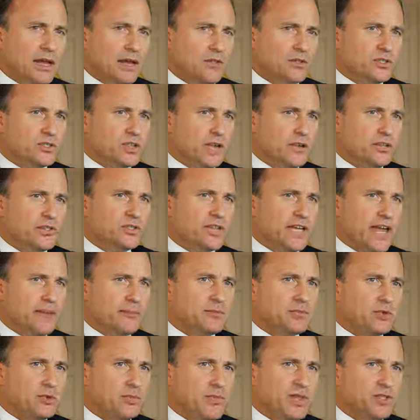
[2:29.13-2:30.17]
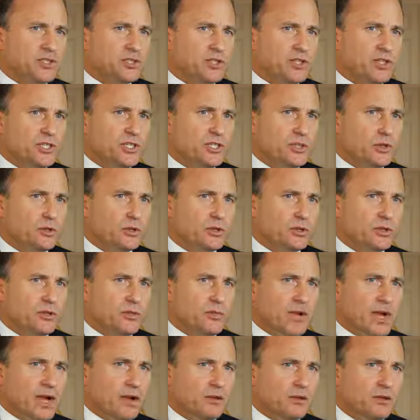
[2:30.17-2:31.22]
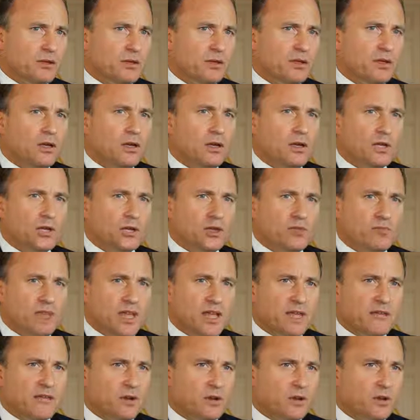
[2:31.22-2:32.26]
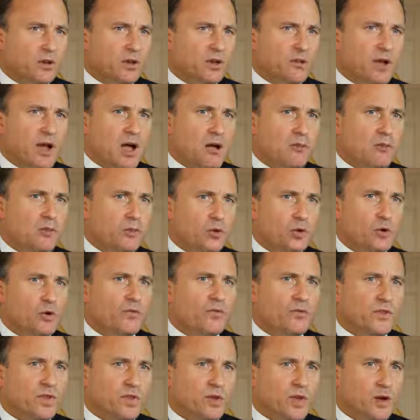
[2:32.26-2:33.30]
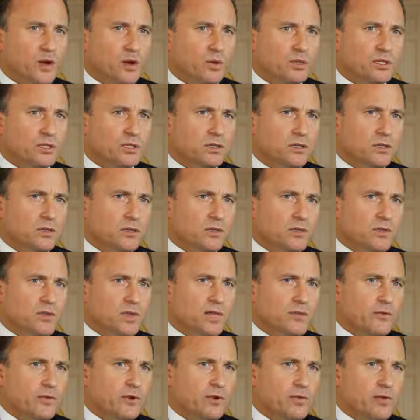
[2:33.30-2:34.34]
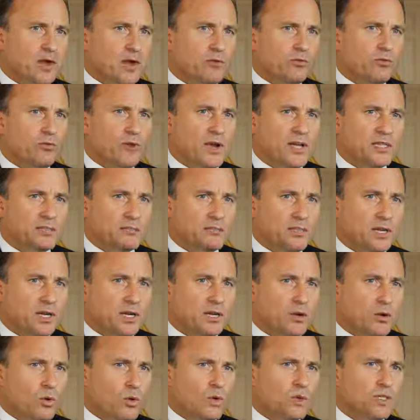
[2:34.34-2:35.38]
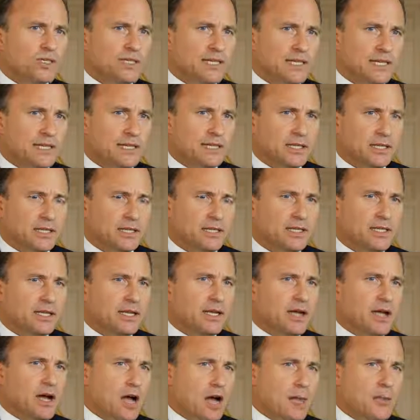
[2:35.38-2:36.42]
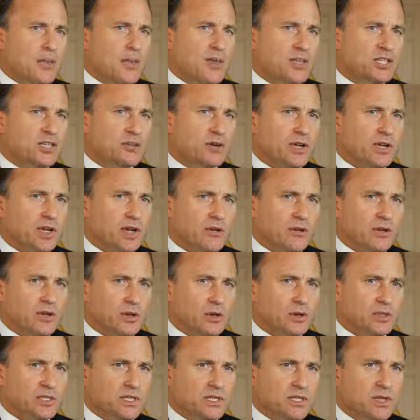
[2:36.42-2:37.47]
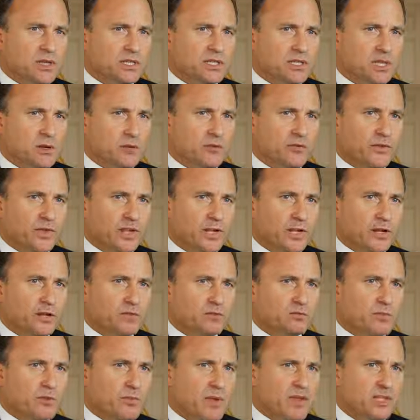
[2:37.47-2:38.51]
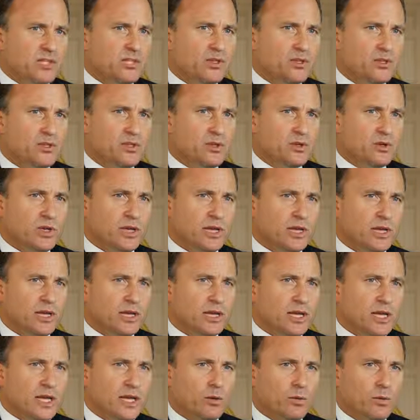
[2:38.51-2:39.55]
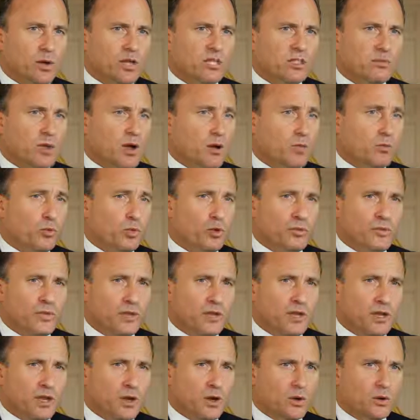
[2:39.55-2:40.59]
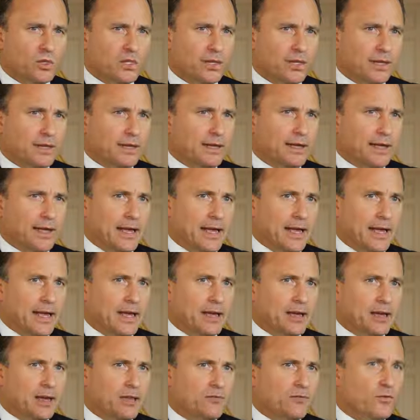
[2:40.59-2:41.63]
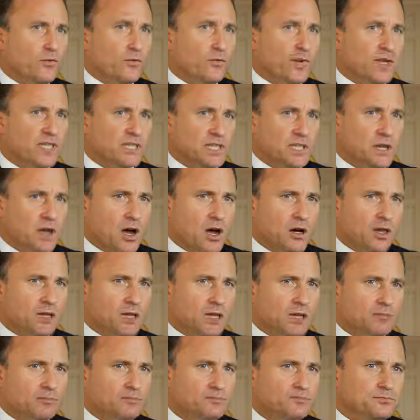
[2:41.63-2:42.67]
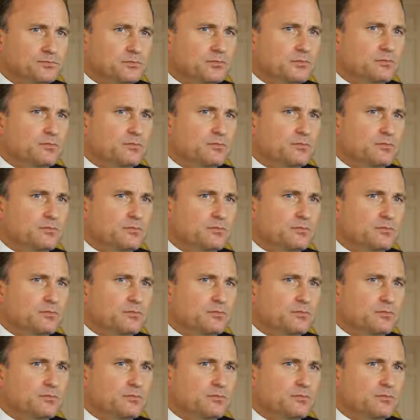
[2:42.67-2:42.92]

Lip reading: Now, there's other scams I want to make sure that you learn about. You may have heard about Proof the Note. You may have heard about RESPA or TILA. I'm going to make sure I cover those in the next couple videos, but make sure you tune in and watch about Proof the Note and forensic auditing.